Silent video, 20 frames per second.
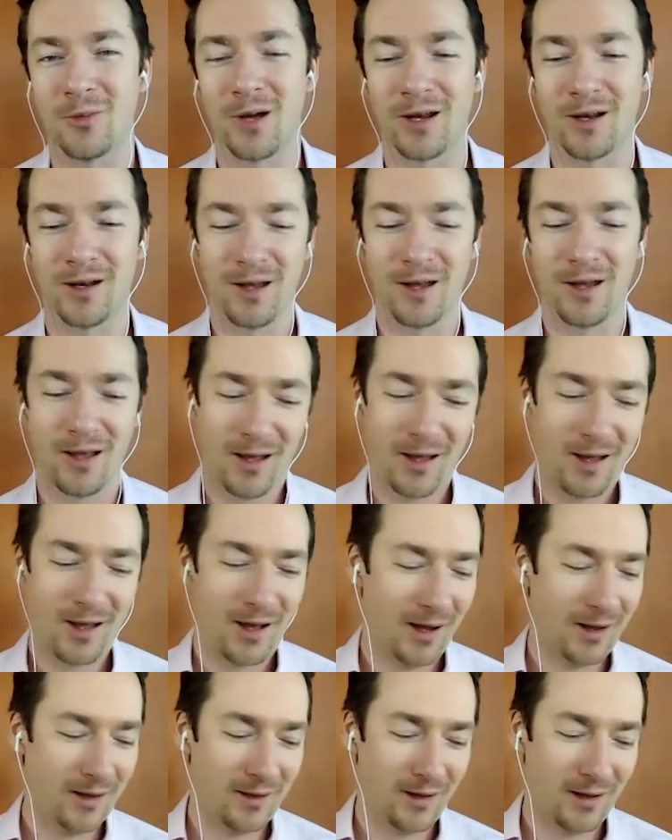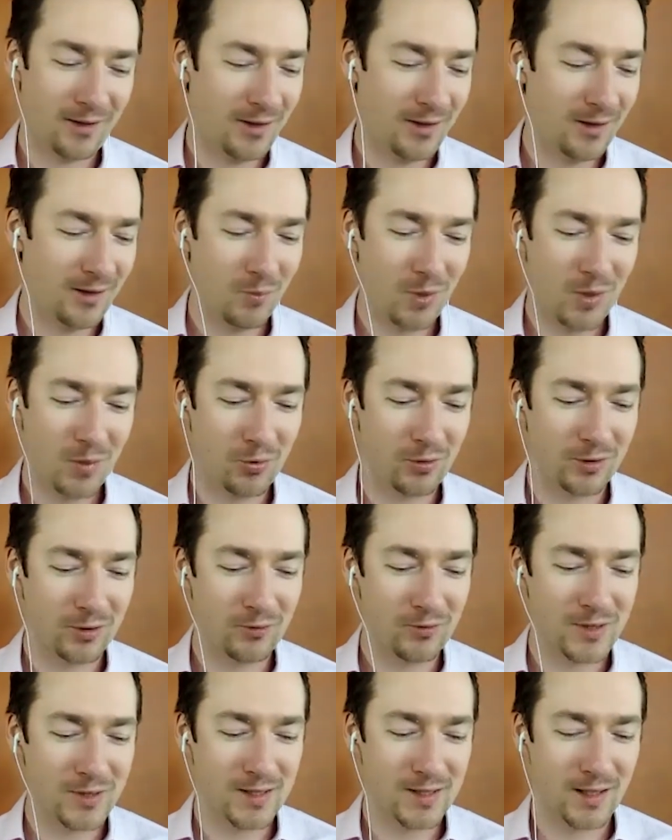But I think people
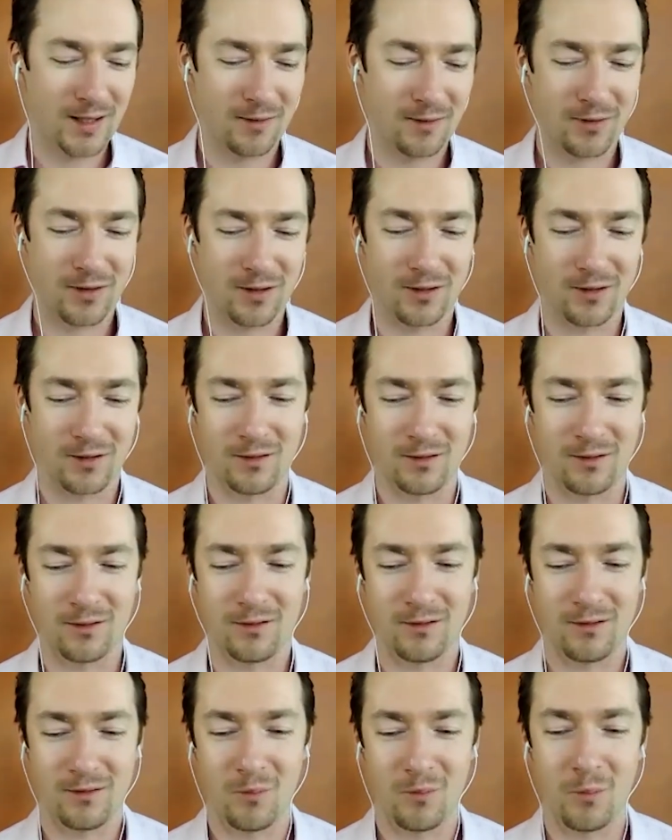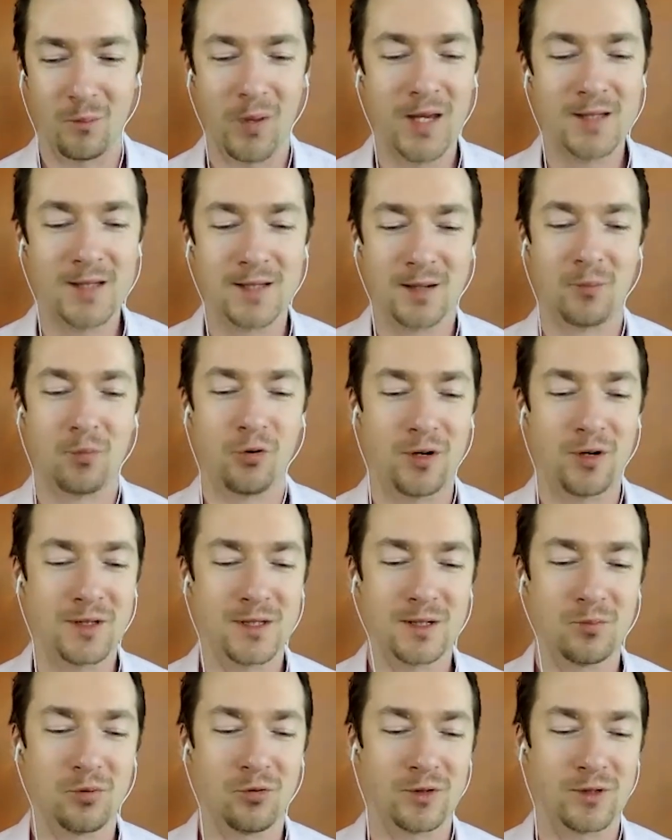lose sight of the basic
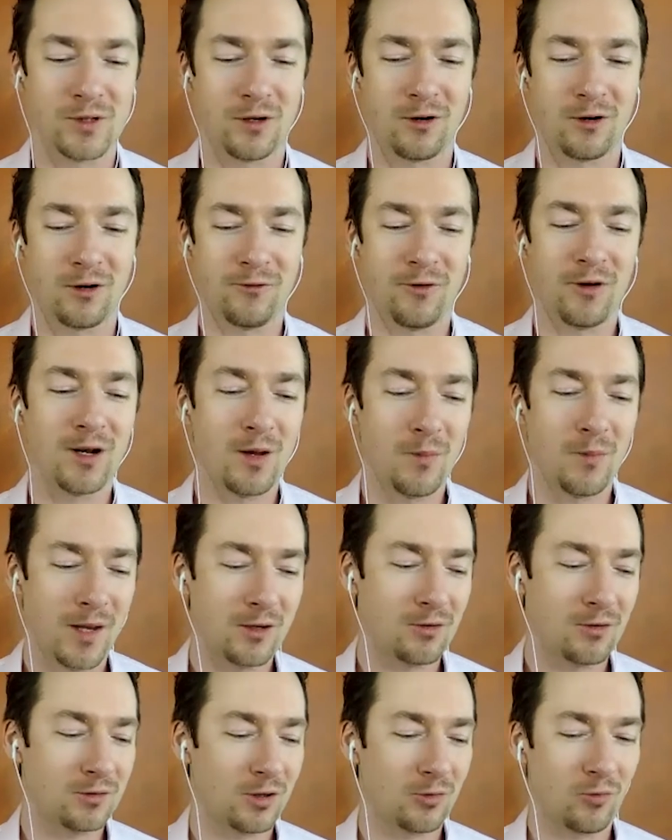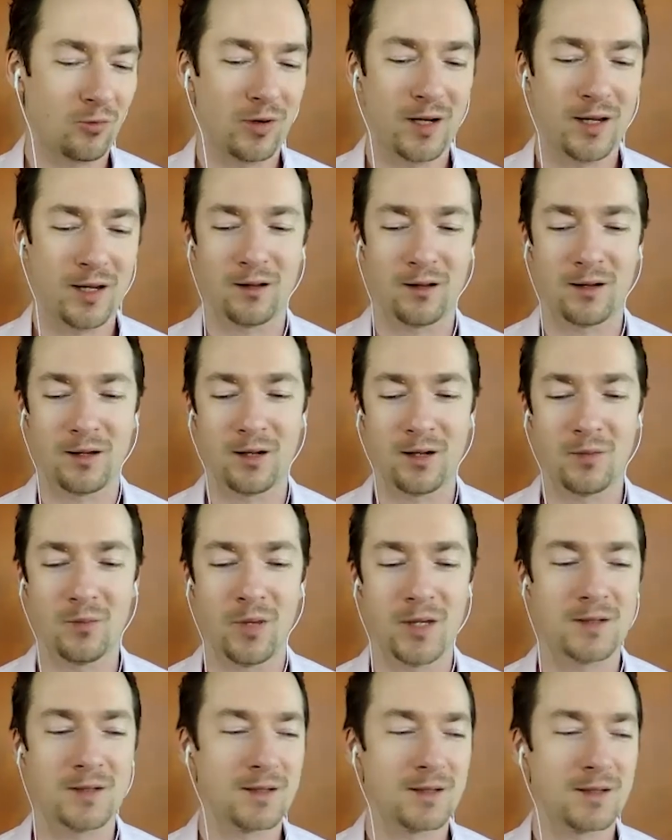principles that are fundamental to running a good
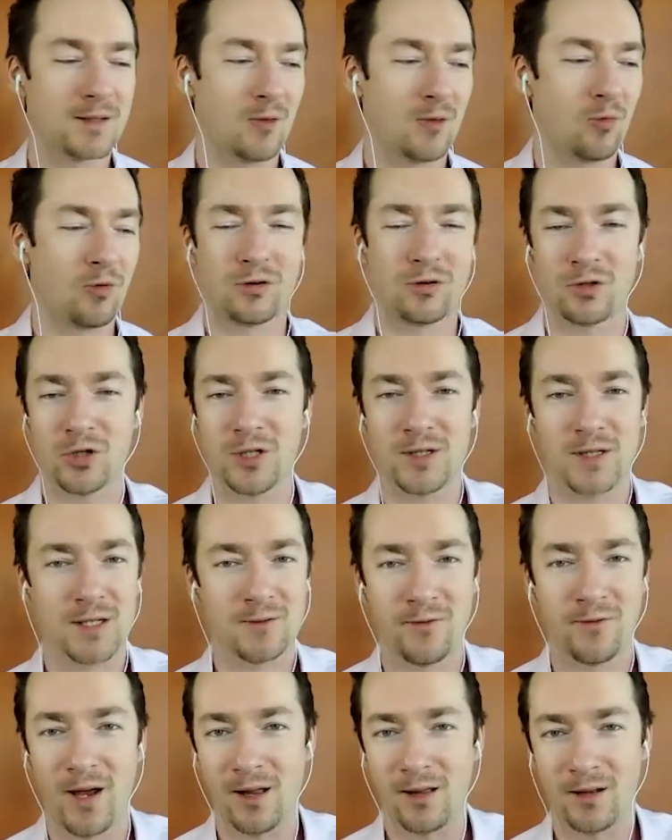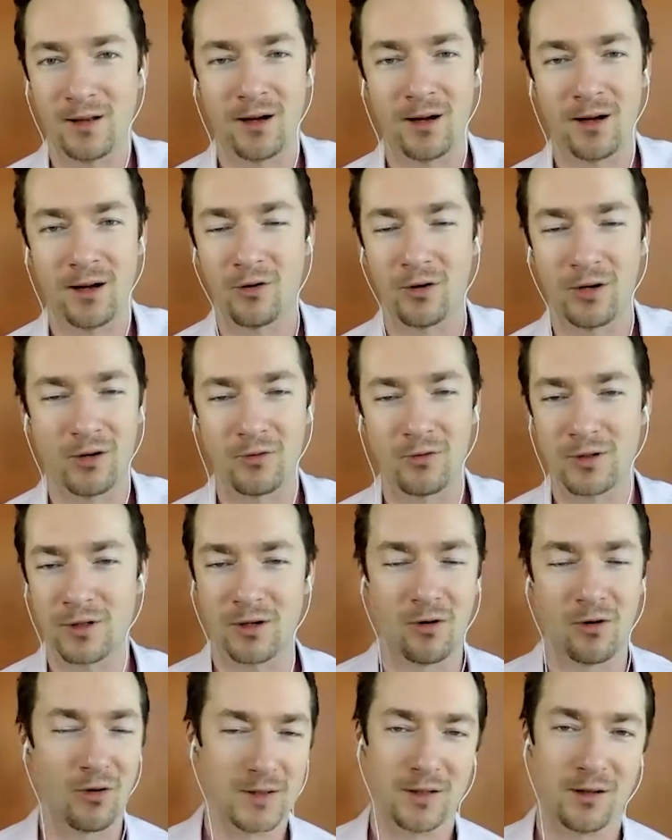business that were just as valid 100 years
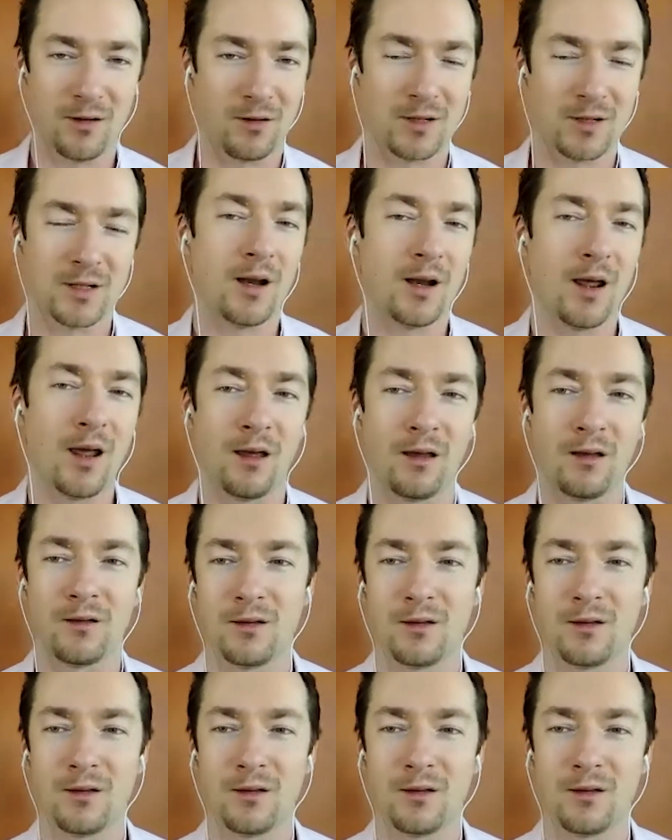ago as they are today.